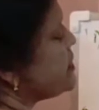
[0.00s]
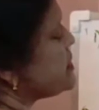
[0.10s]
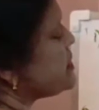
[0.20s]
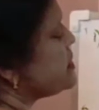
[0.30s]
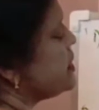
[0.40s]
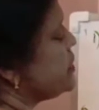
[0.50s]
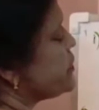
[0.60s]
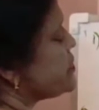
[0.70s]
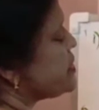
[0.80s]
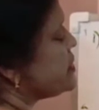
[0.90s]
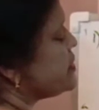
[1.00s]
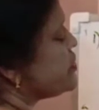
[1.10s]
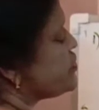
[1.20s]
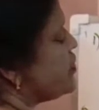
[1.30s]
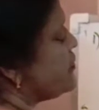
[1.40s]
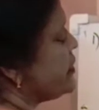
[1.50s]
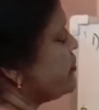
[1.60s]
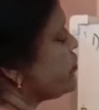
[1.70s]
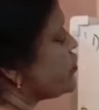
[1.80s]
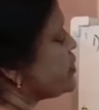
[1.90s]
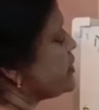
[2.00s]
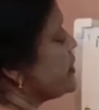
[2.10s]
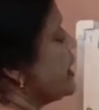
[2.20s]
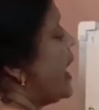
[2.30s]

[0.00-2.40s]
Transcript: solution dissolved in water.